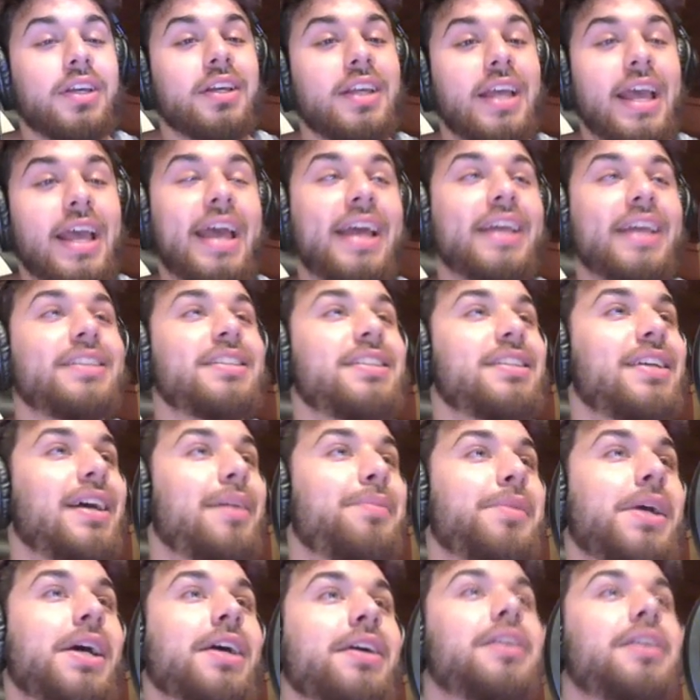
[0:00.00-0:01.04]
And I'm
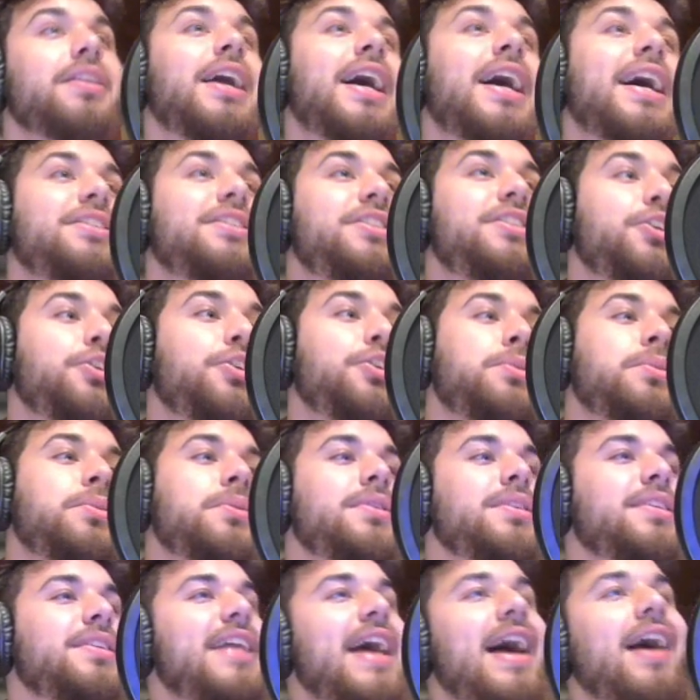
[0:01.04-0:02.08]
not going to lie to you.
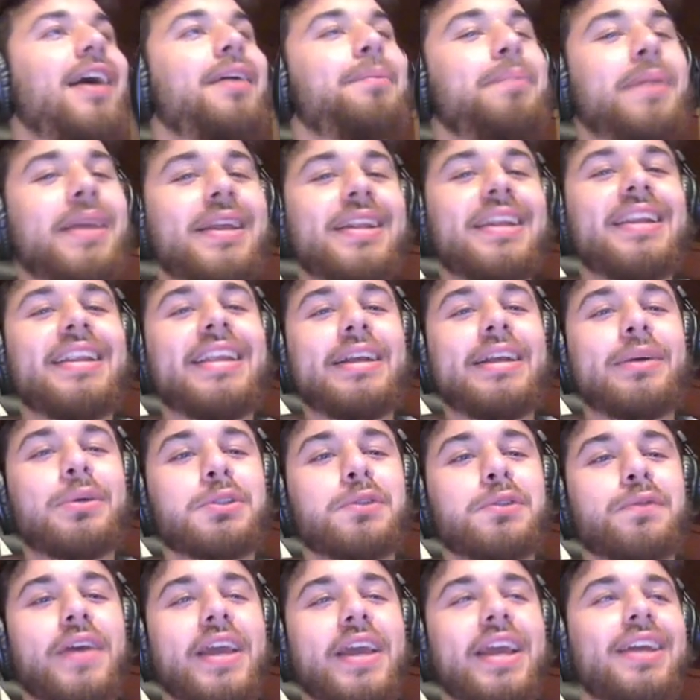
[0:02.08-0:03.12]
Now being an Eagles
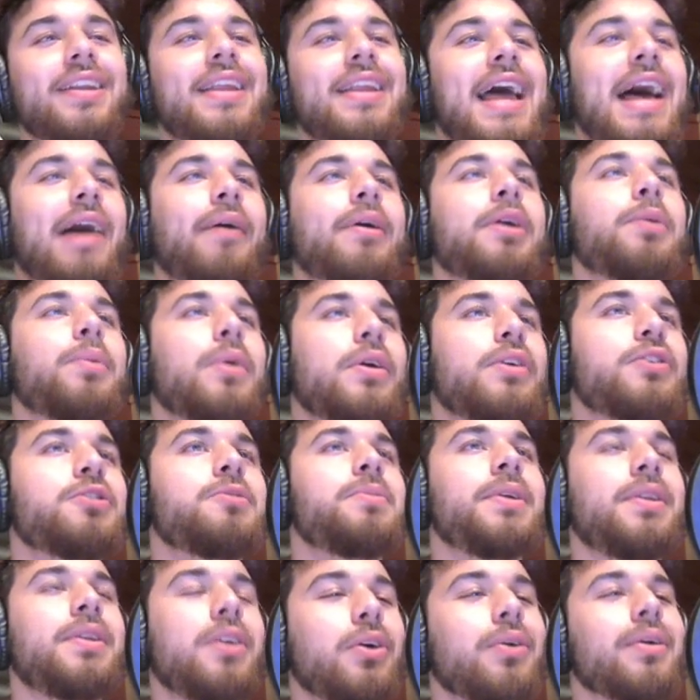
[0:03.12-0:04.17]
fan, Howie
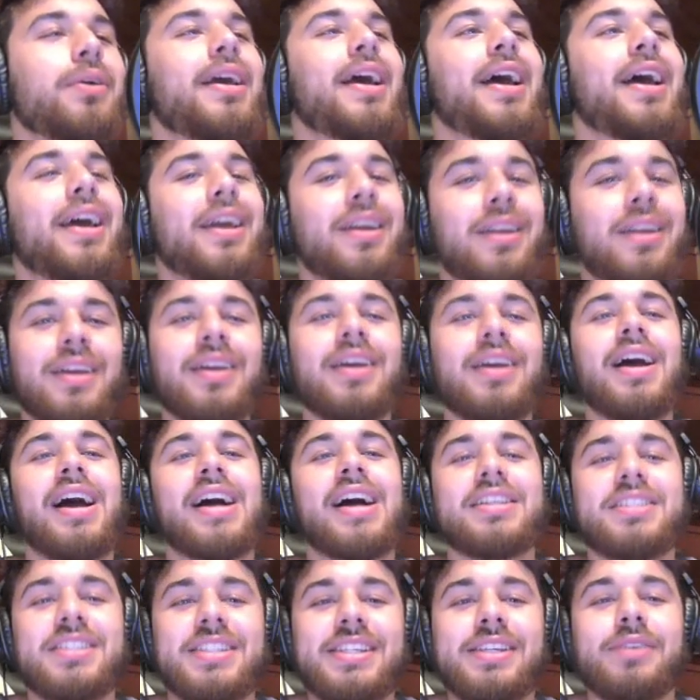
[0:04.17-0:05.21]
Roseman, okay, I
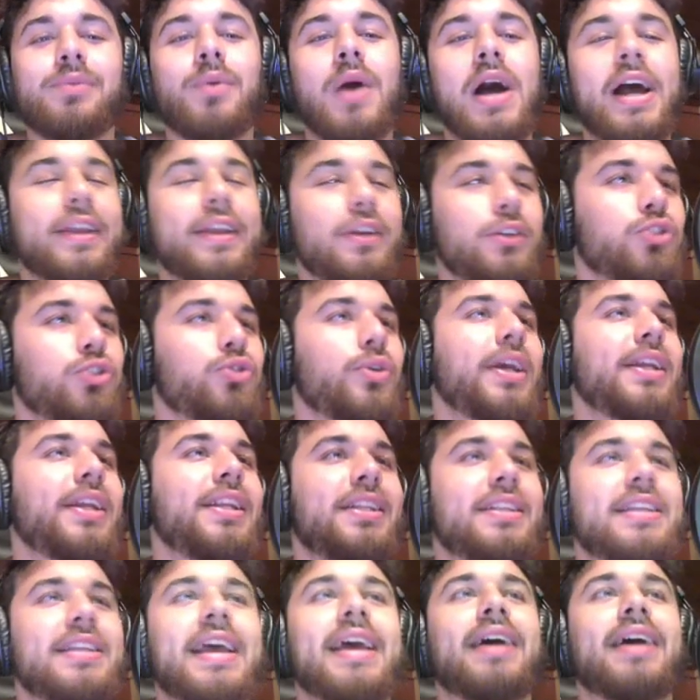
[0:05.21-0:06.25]
see why you traded
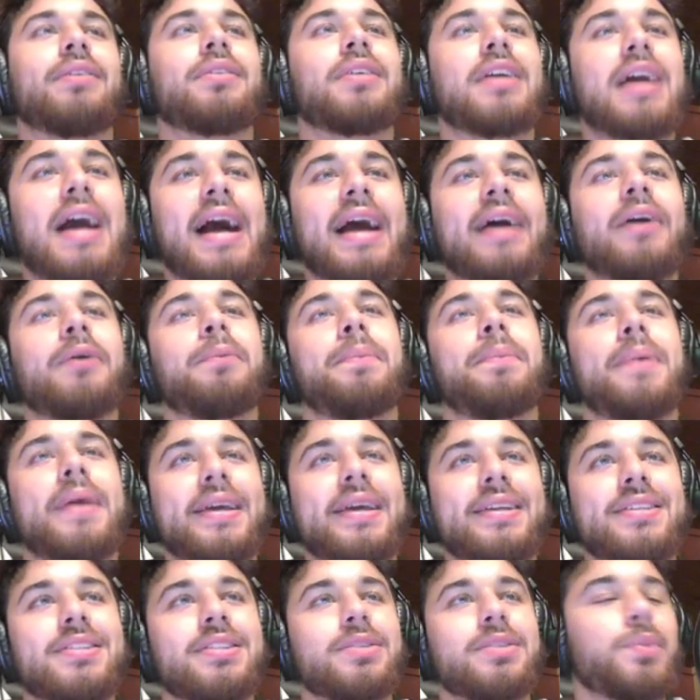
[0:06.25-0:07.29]
down. Kyle
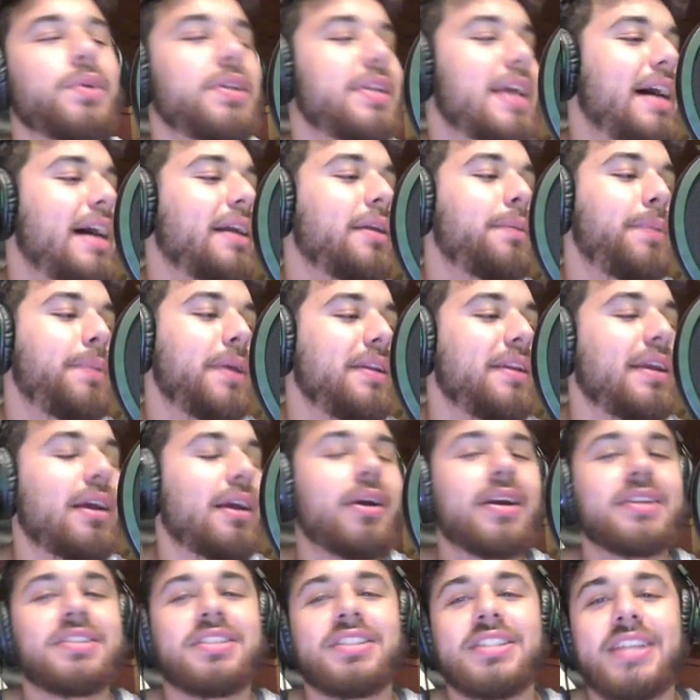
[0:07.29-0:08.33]
Pitts would not have been there
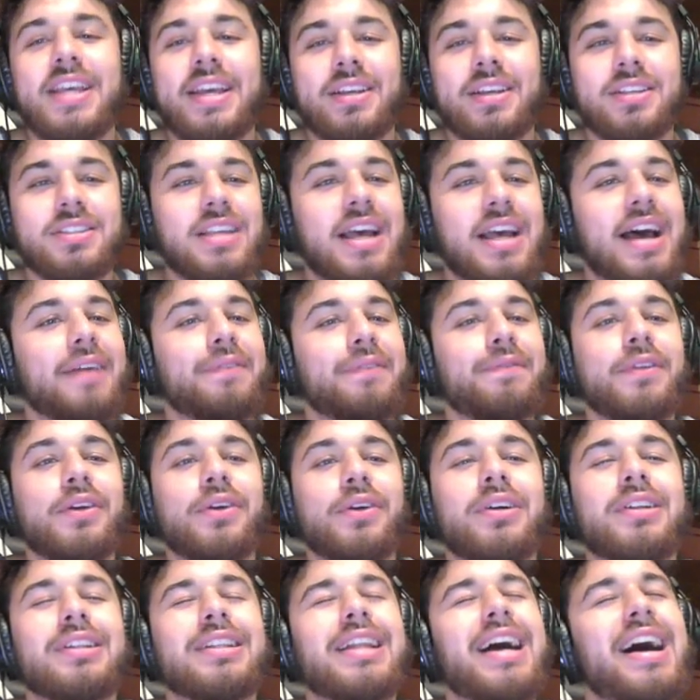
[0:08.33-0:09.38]
at 6. I feel
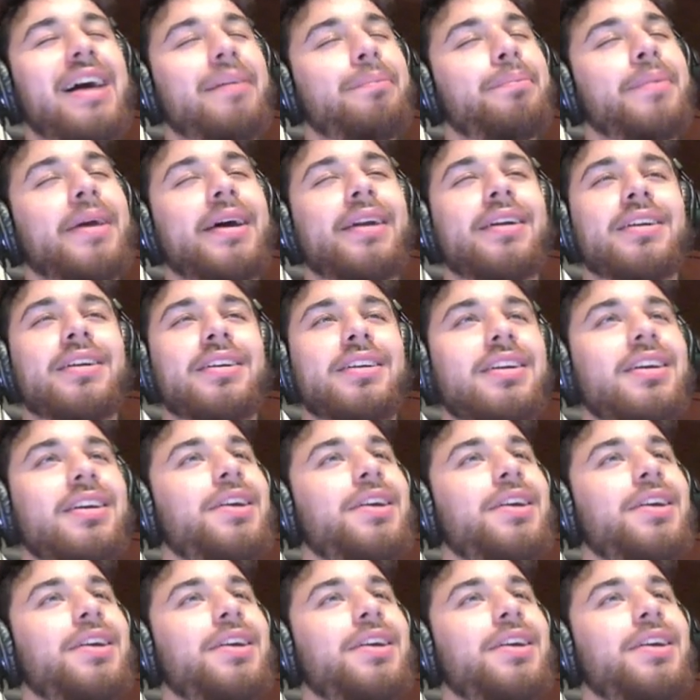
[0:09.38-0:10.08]
a lot better.